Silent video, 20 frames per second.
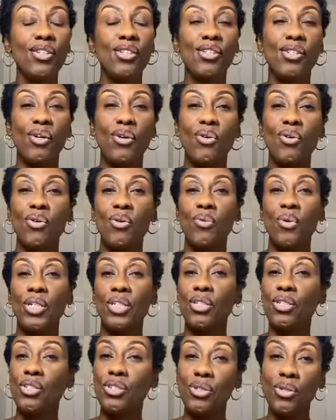so
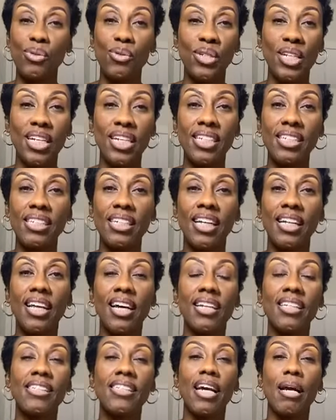when you tune in, a
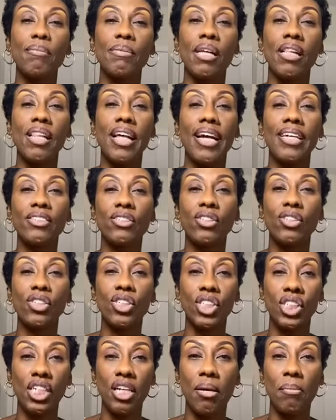lot of times I'll ask you
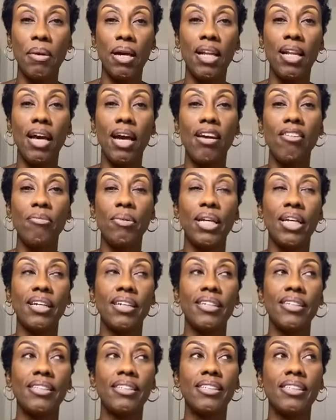to share my live
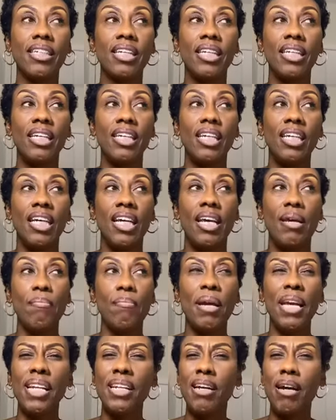because
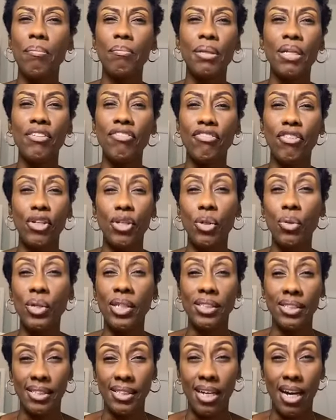it may not be for
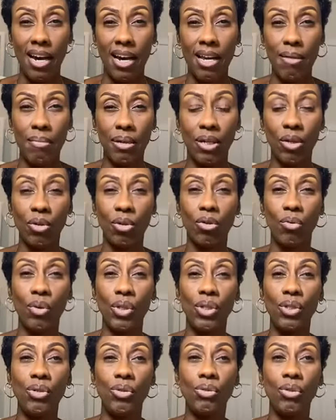you at the time. I don't know
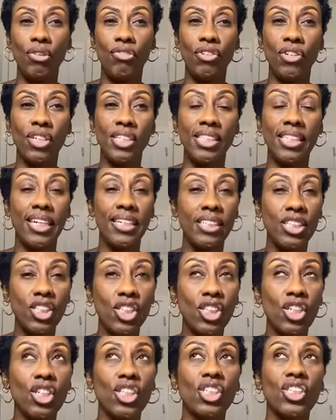when you if you're
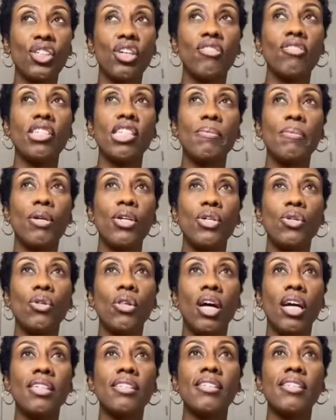attending church service, but
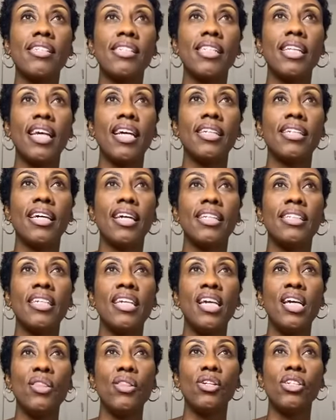you'll understand that
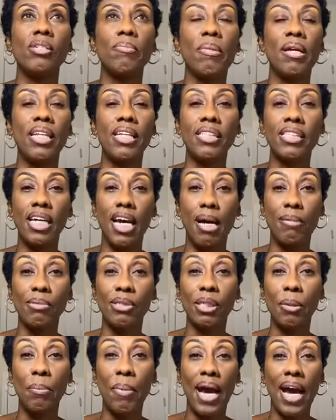there's many
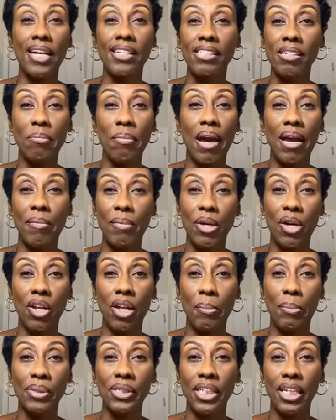times the pastor might be
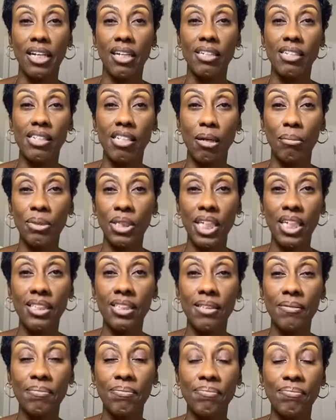on a particular
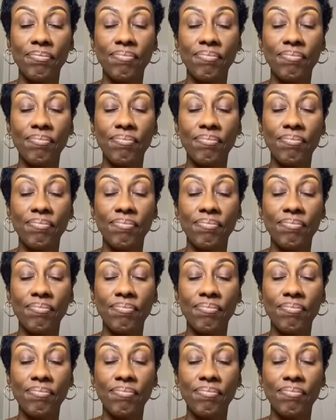subject